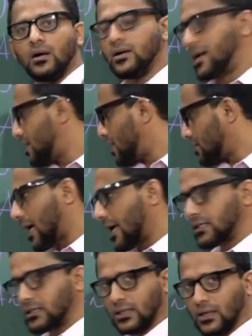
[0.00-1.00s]
data
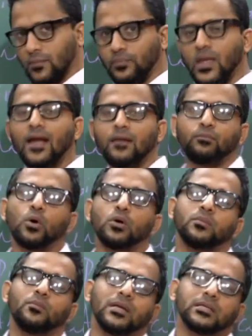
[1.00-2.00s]
science here.
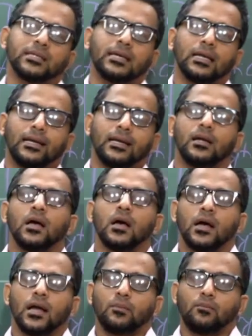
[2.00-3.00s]
Input, basically
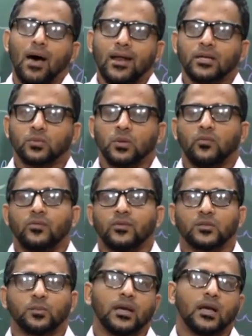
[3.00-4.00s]
in management when we
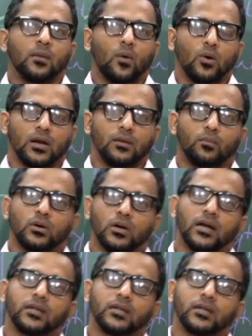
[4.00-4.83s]
speak about input,